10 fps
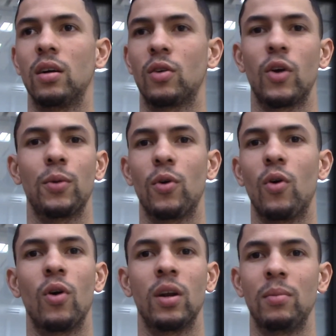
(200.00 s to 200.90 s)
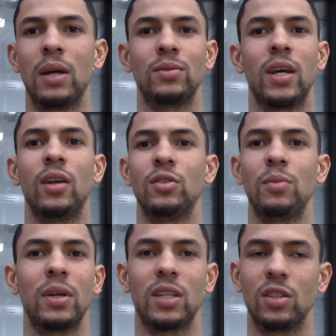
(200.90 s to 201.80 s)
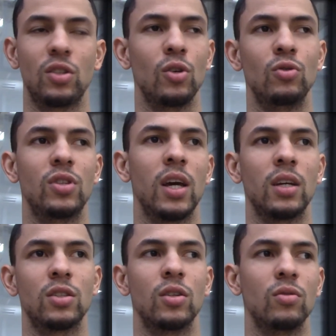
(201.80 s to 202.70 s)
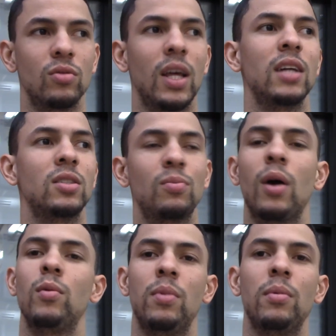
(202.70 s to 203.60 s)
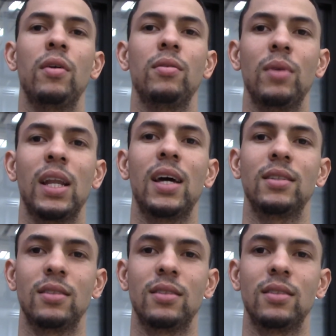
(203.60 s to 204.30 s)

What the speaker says: cream corn and mashed potatoes. She makes this huge thing, so that's probably be my last.